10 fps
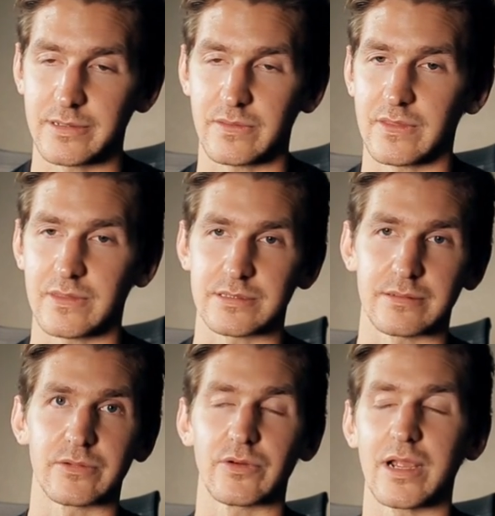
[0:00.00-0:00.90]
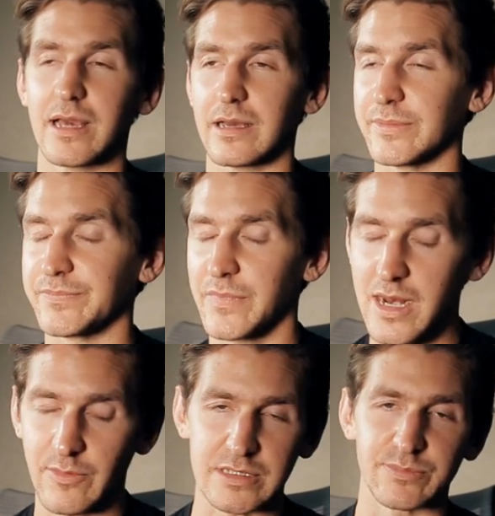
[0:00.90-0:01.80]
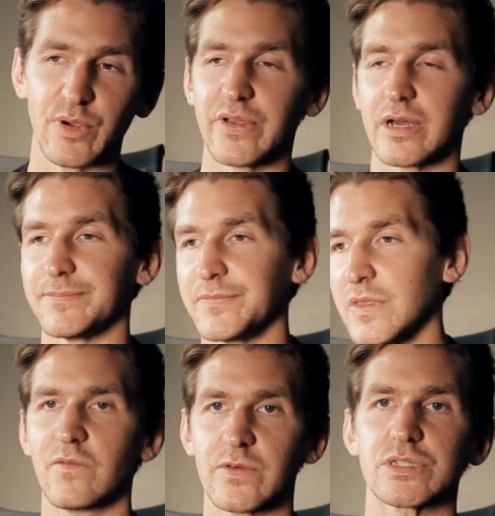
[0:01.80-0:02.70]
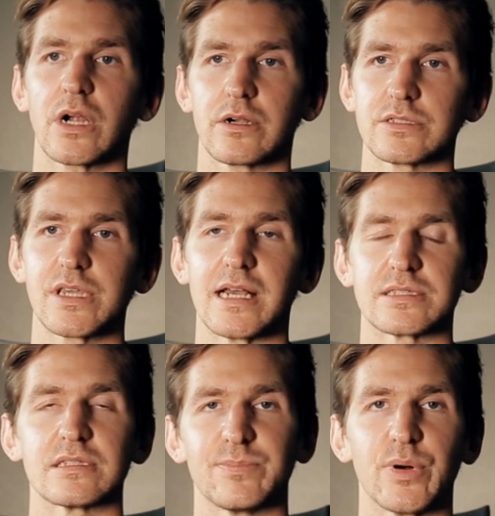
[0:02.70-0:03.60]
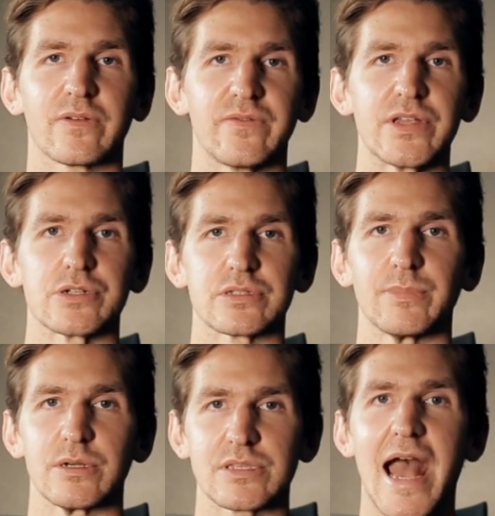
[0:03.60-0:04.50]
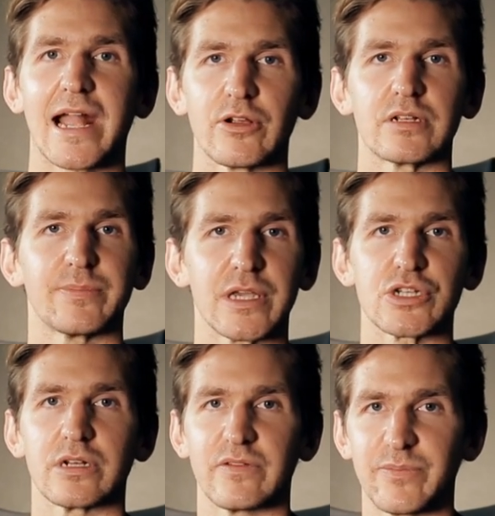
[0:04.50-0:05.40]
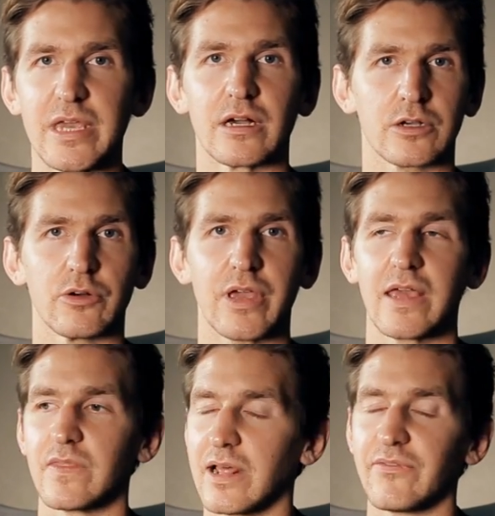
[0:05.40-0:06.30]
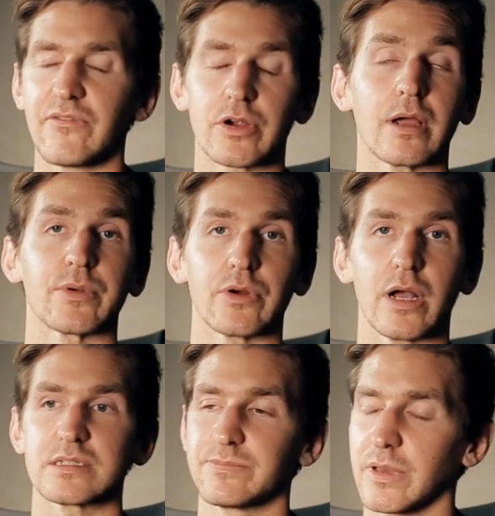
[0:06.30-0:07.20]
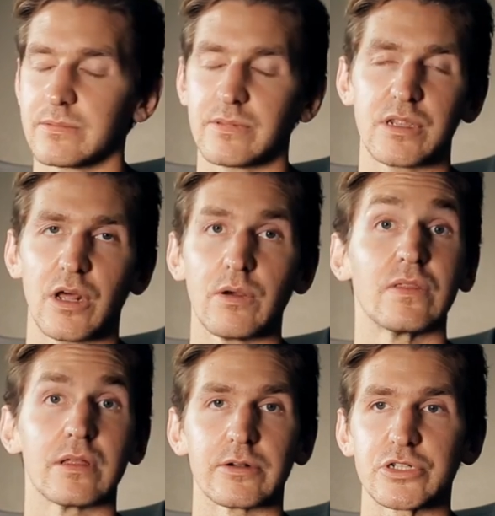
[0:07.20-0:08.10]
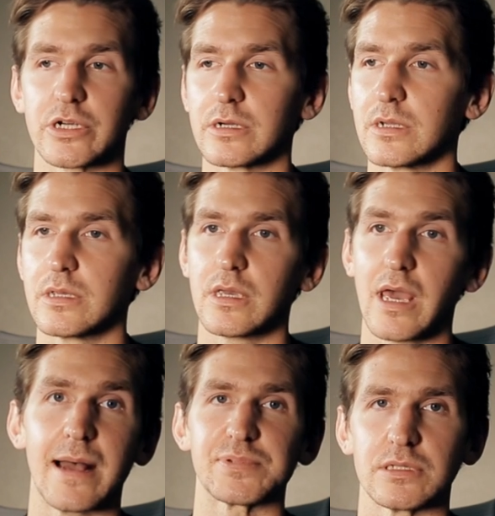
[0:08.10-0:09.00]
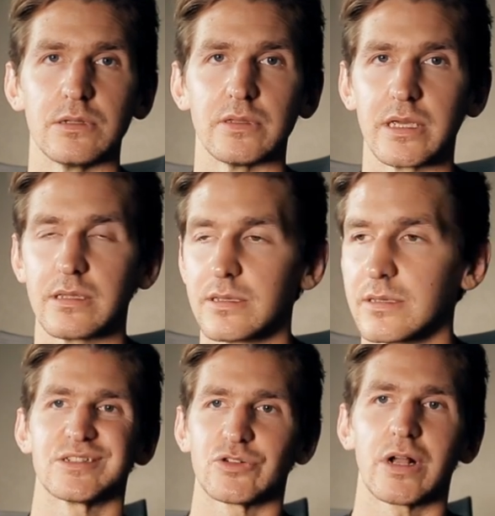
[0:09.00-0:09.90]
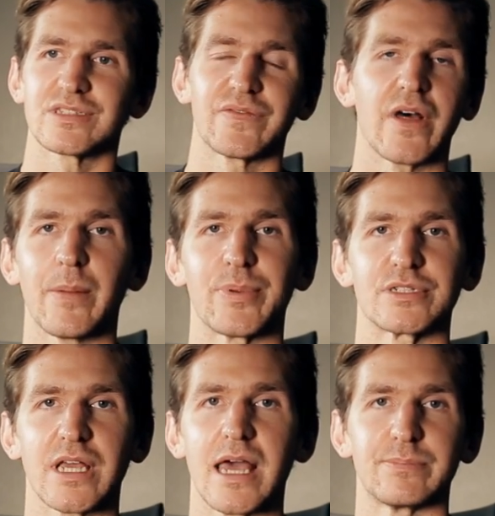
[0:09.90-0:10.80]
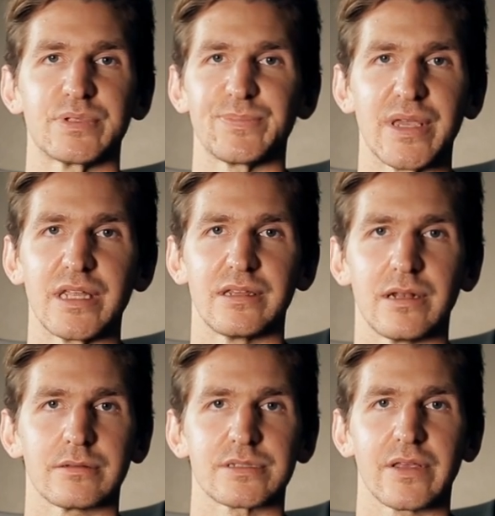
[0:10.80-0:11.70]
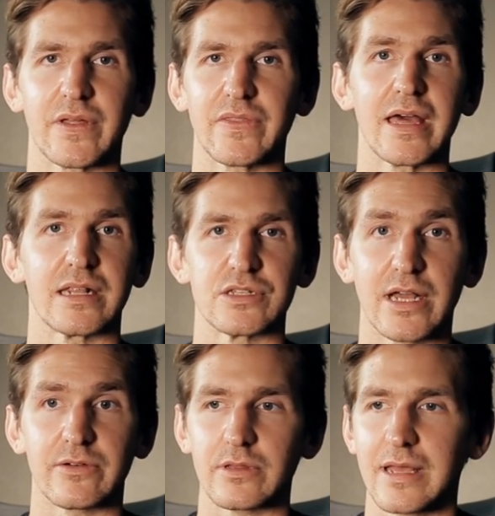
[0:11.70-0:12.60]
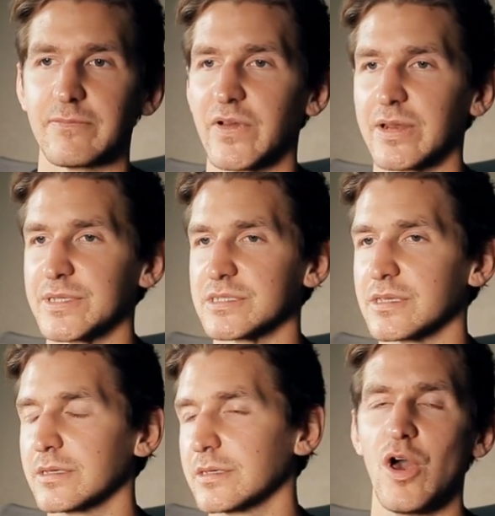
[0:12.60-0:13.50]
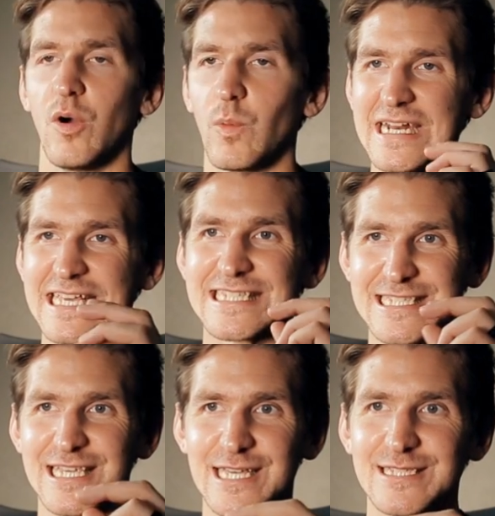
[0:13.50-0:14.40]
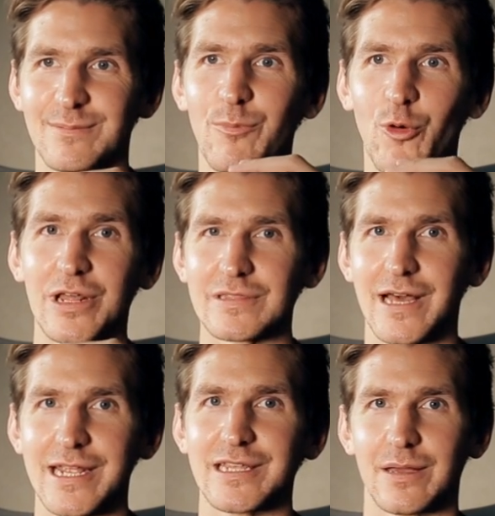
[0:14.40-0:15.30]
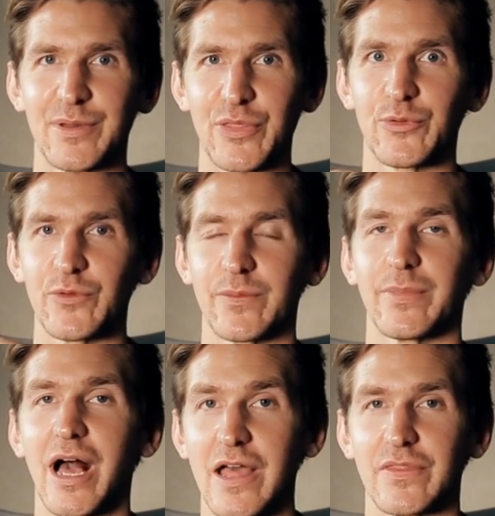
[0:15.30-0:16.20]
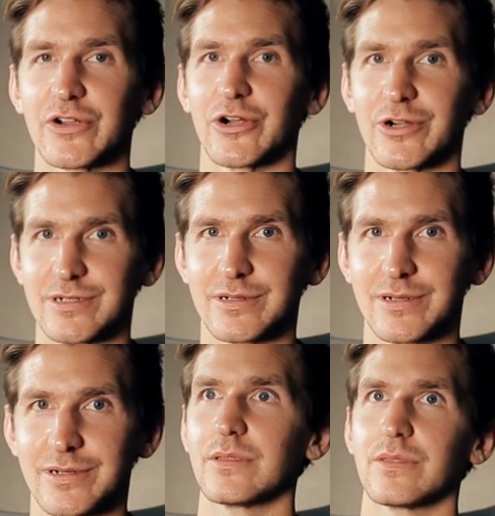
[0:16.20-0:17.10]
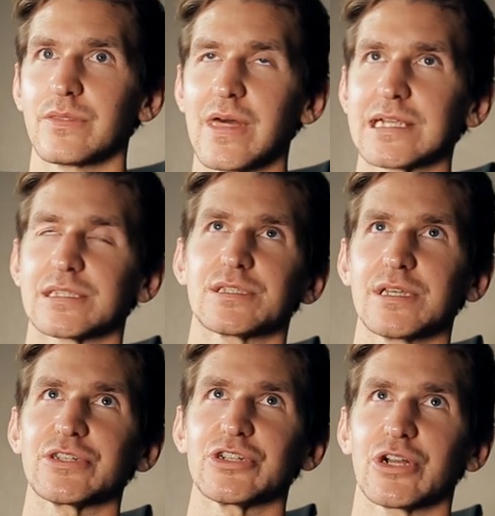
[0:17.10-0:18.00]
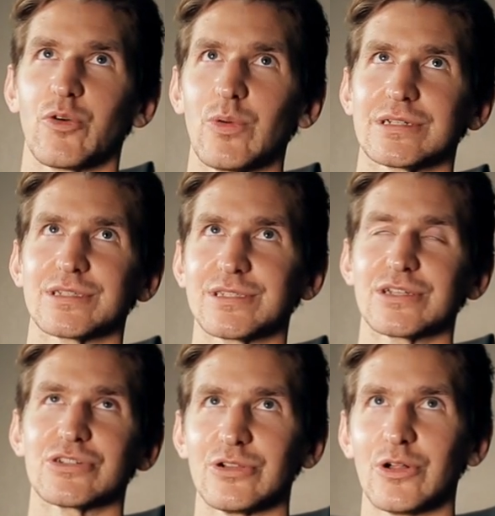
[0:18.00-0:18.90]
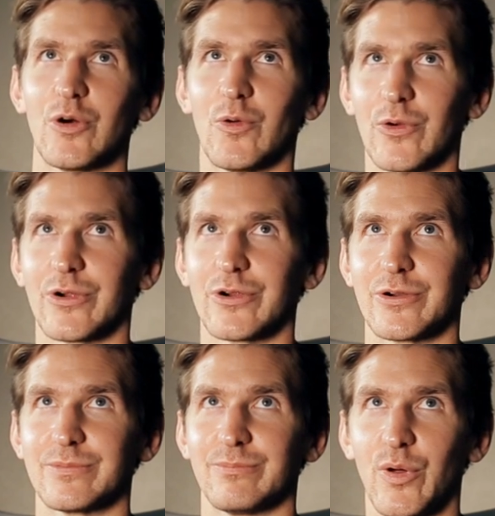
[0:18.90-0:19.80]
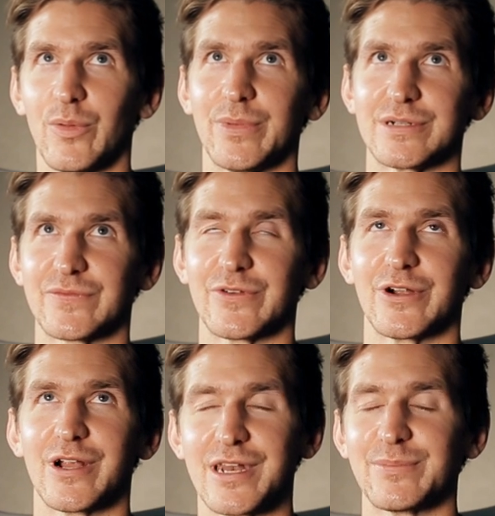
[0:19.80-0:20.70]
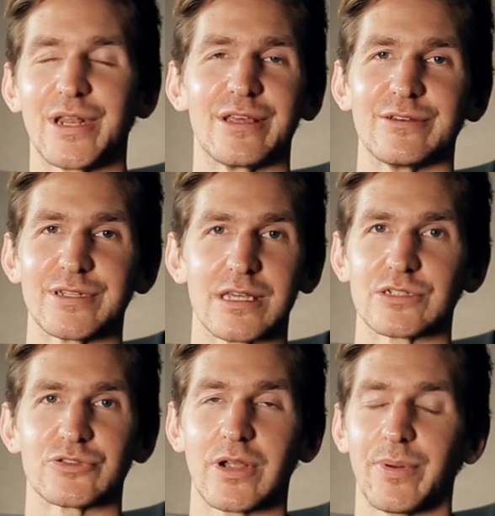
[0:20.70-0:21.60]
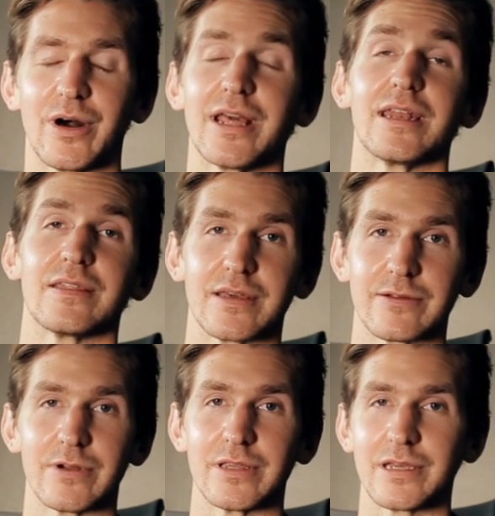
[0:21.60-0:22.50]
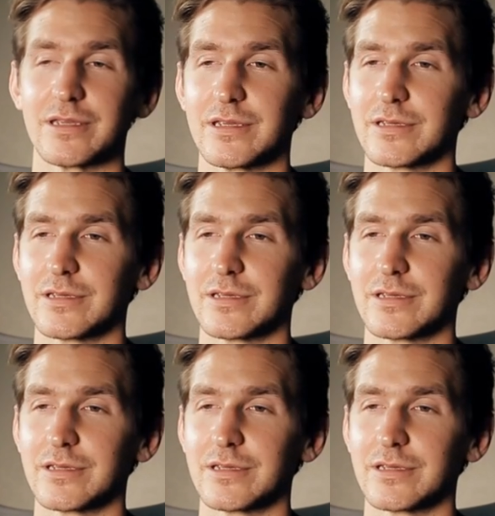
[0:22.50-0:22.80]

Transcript: I think that's a great album. Anyways, moving on. For starters, yes, this book features the most accurate depiction of being on cocaine that I've ever come across, but, in literature. Absolutely. Drugs of the upper type, speed, stuff like that in general, amphetamines. When he sees the morning light coming through from behind the curtain, that's such a quintessential horror moment for anybody who takes a trip on anything, really.